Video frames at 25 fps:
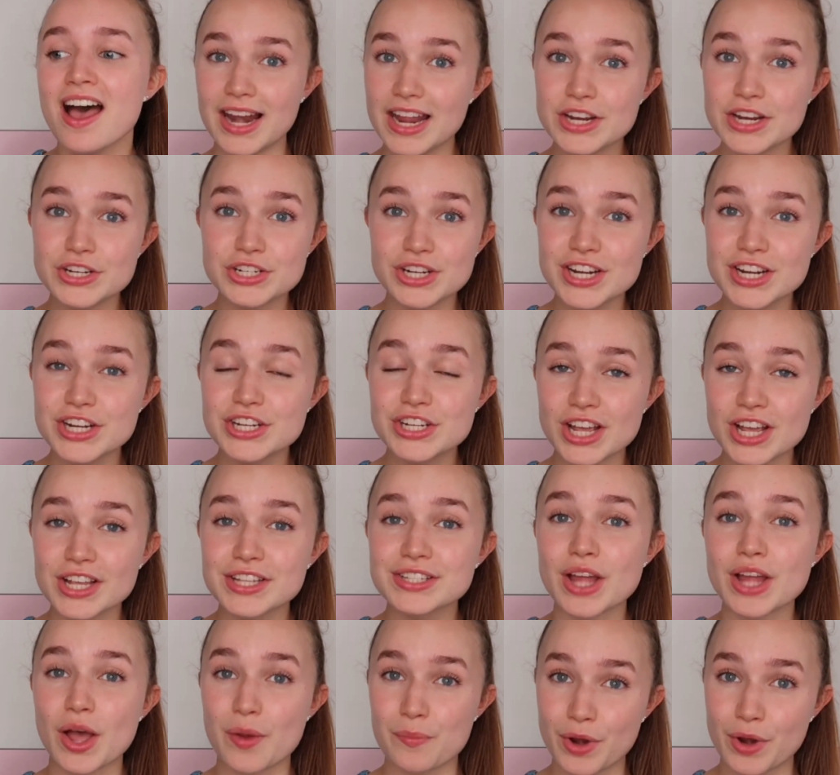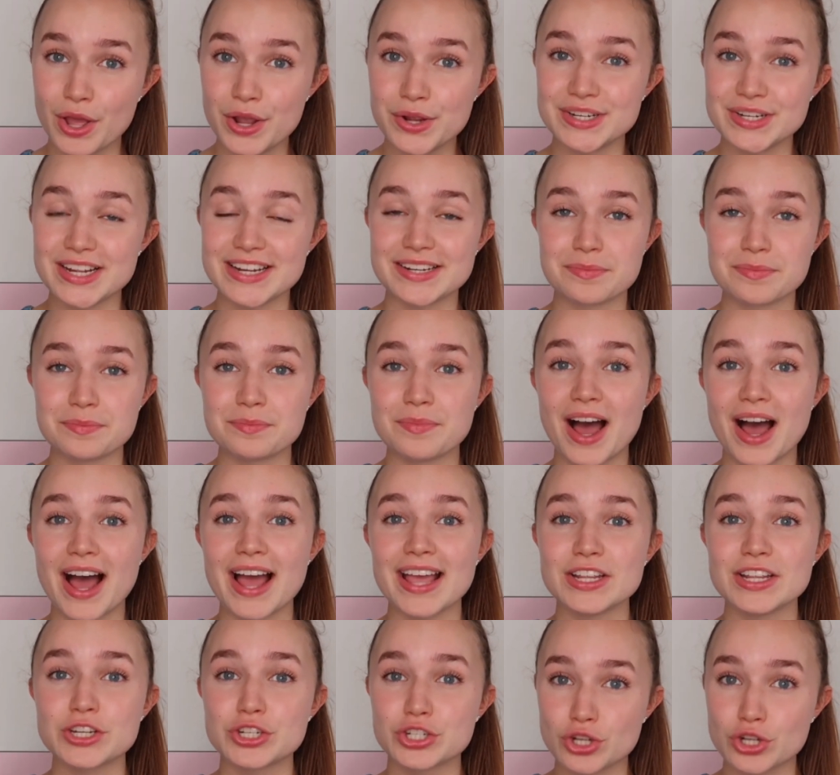I literally just uploaded
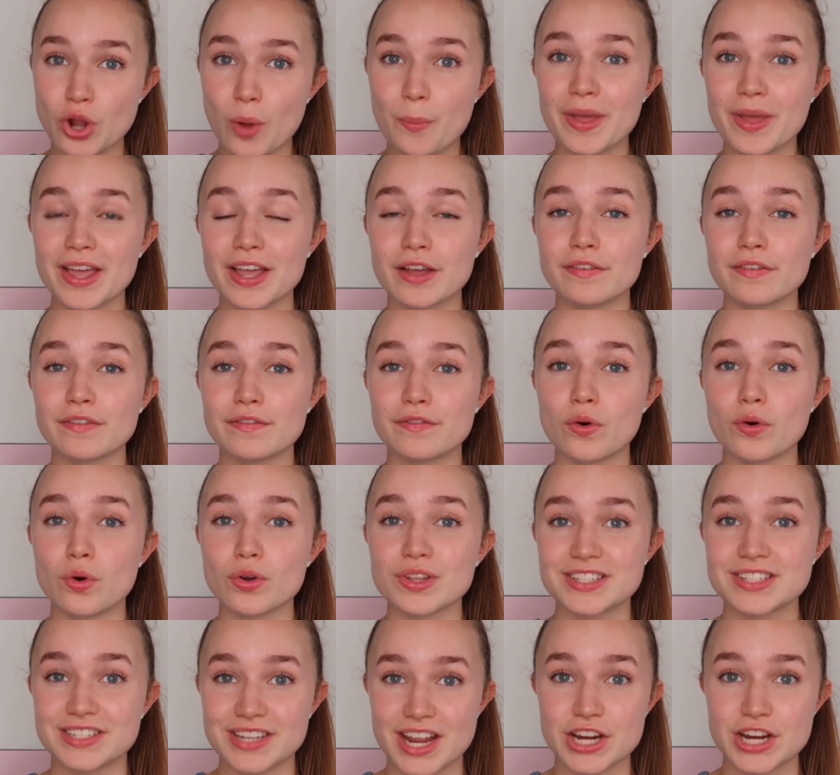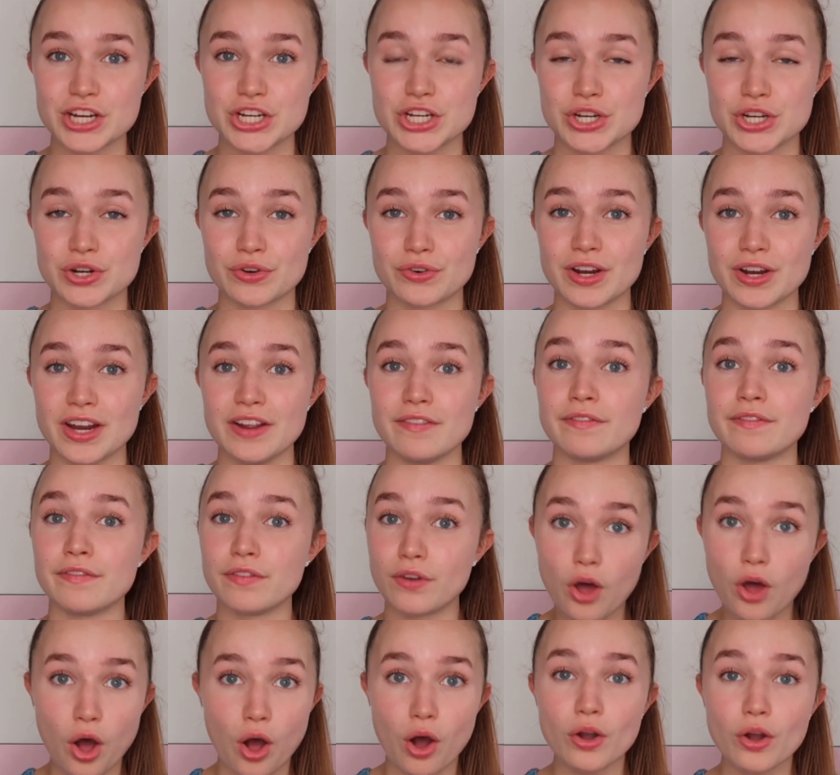my shopping for stationery
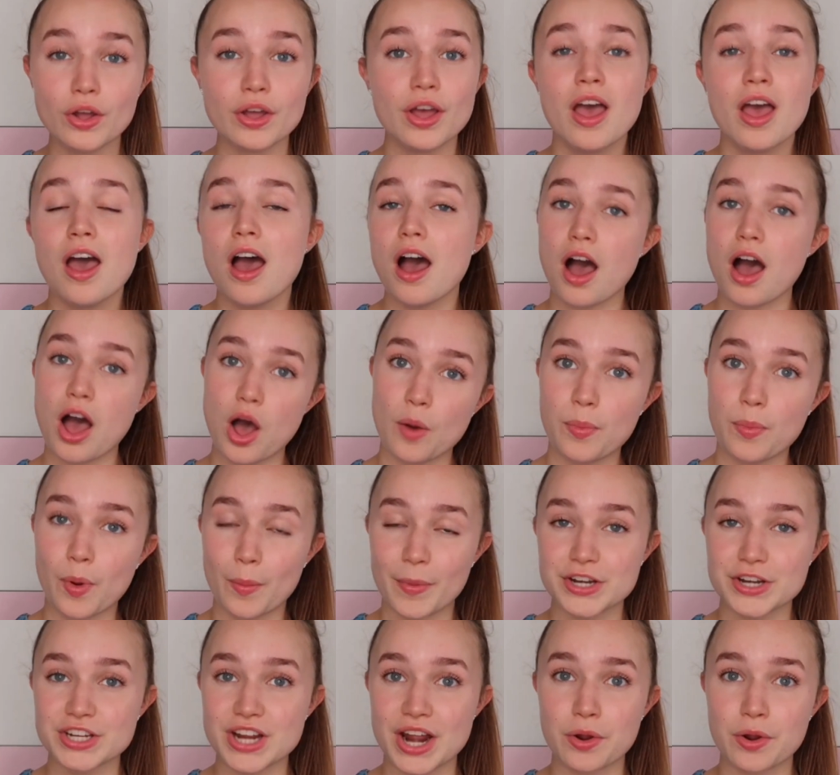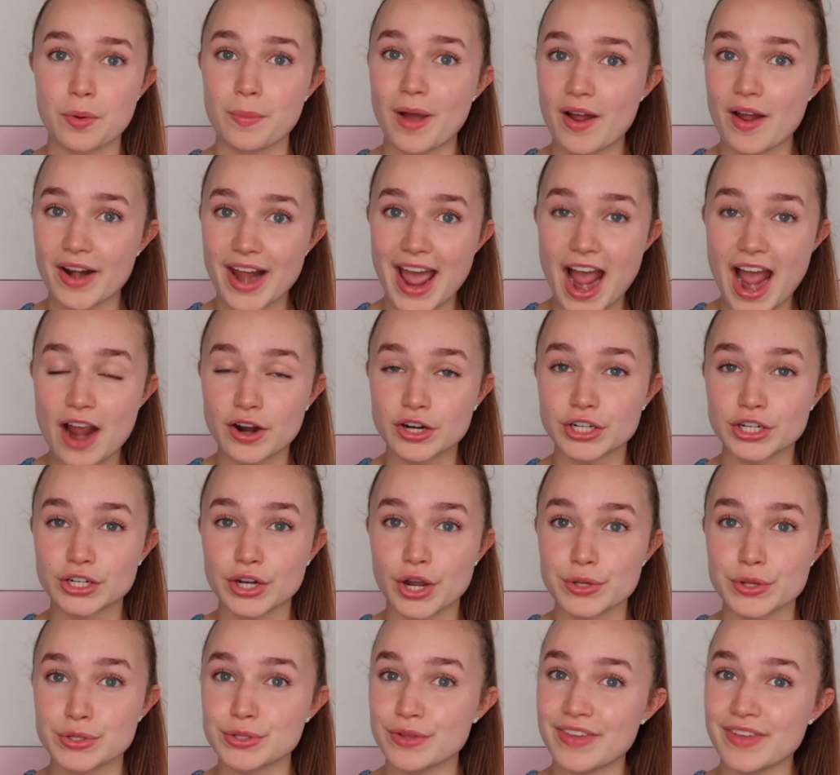vlog up on my channel about an hour
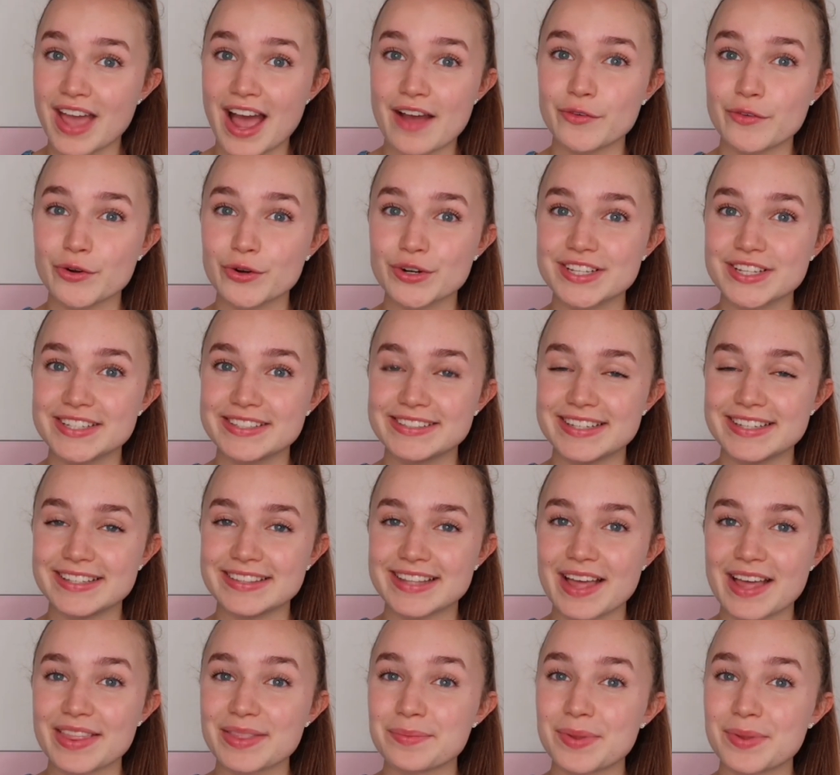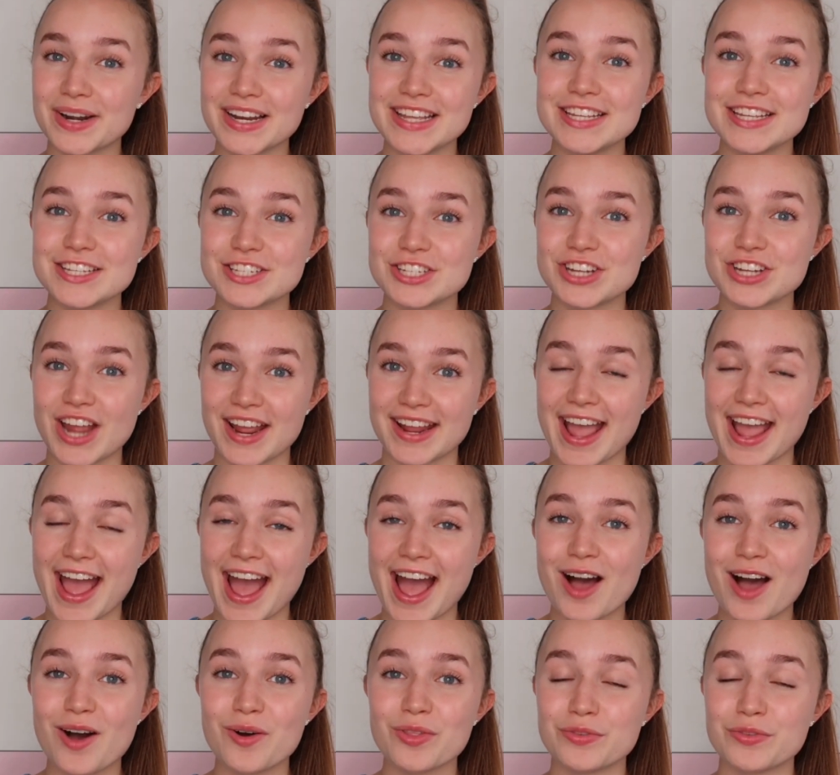ago, so if you haven't already seen that, then please check it
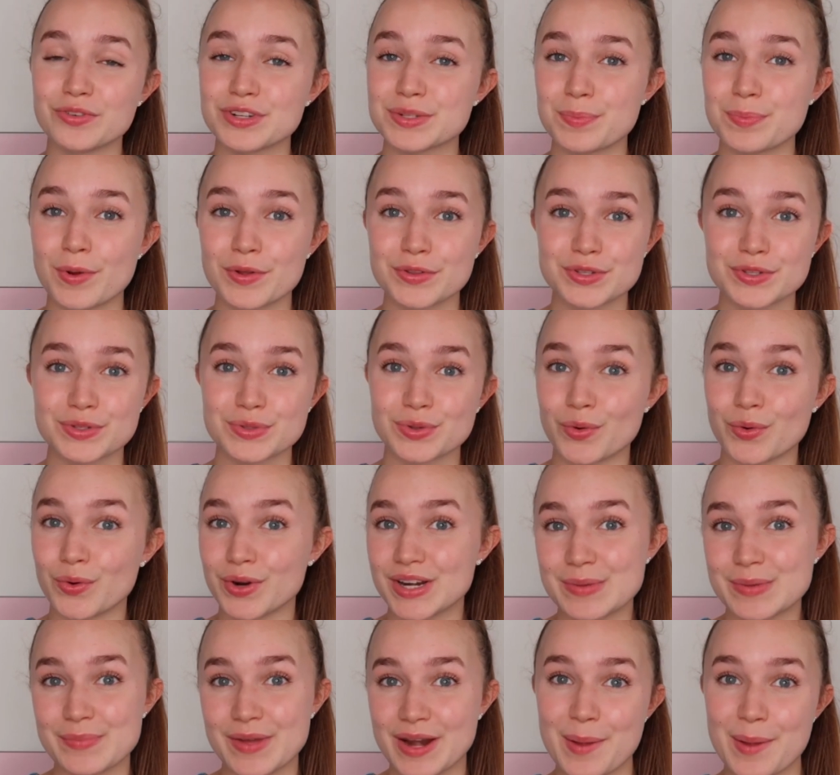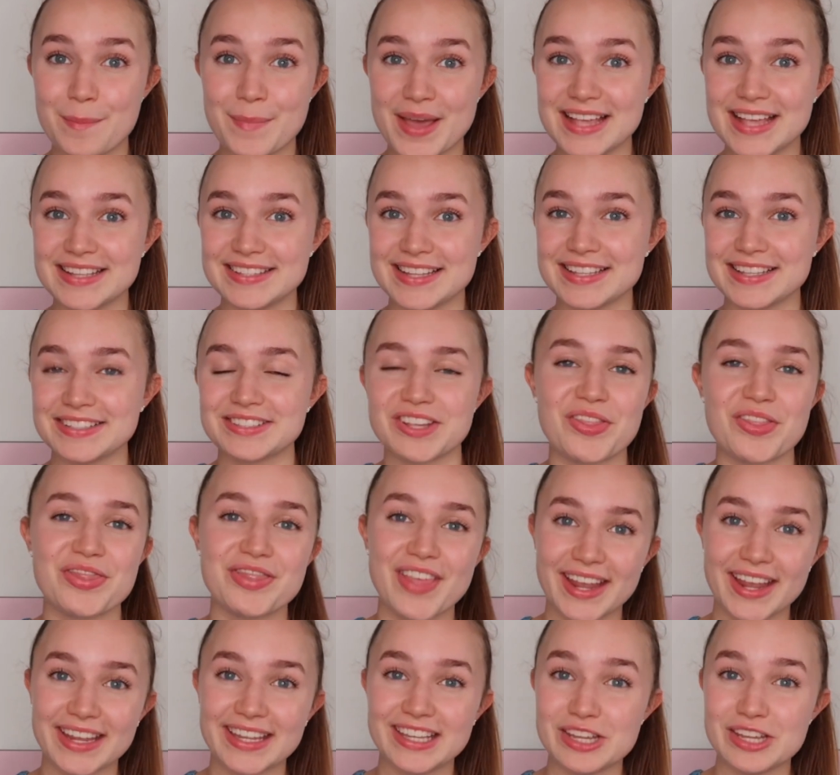out. The response has already been amazing, so
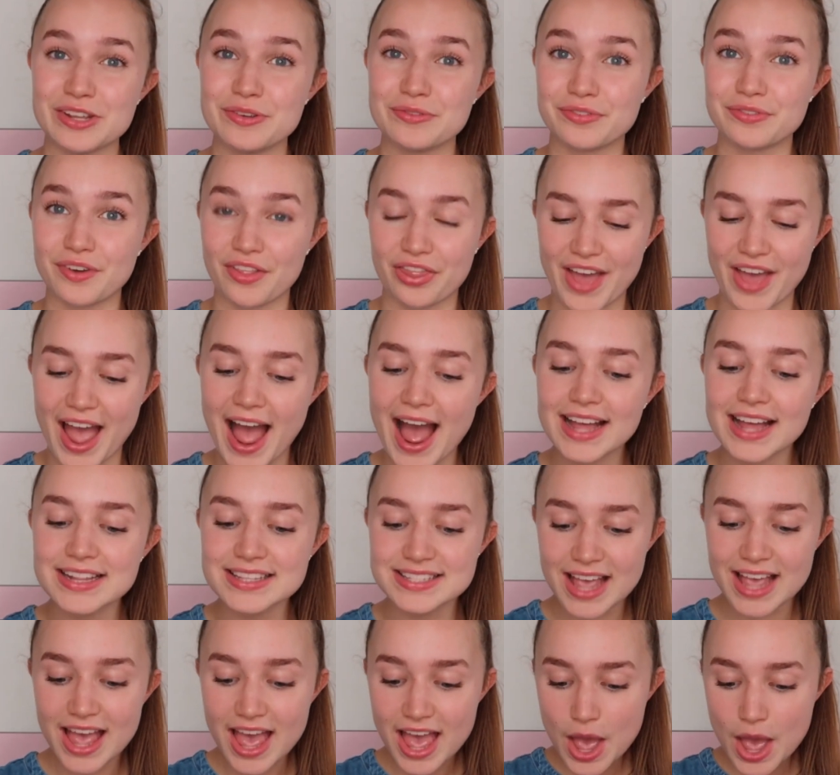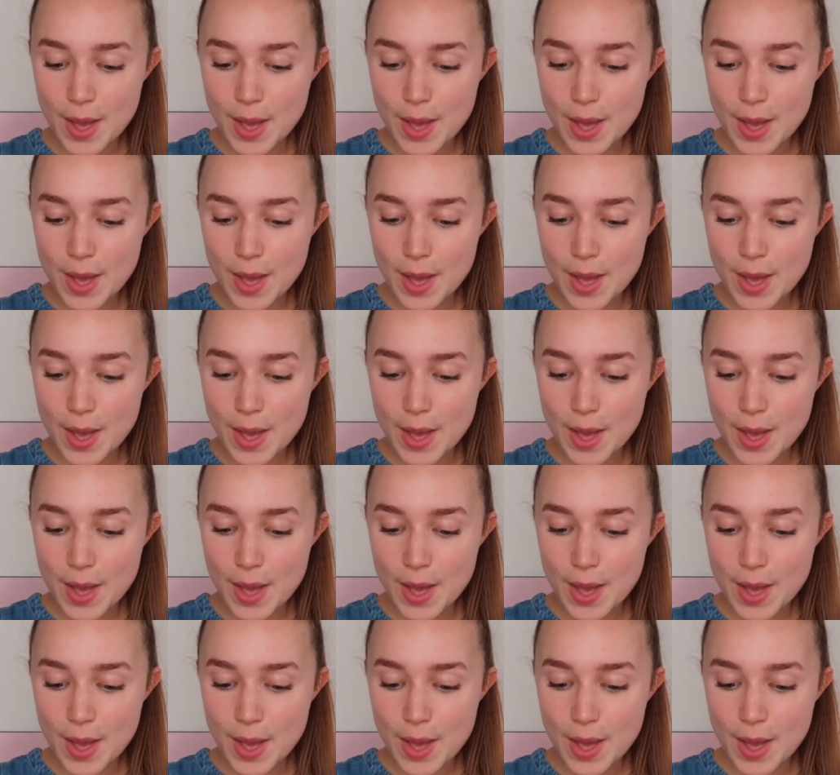thank you for that.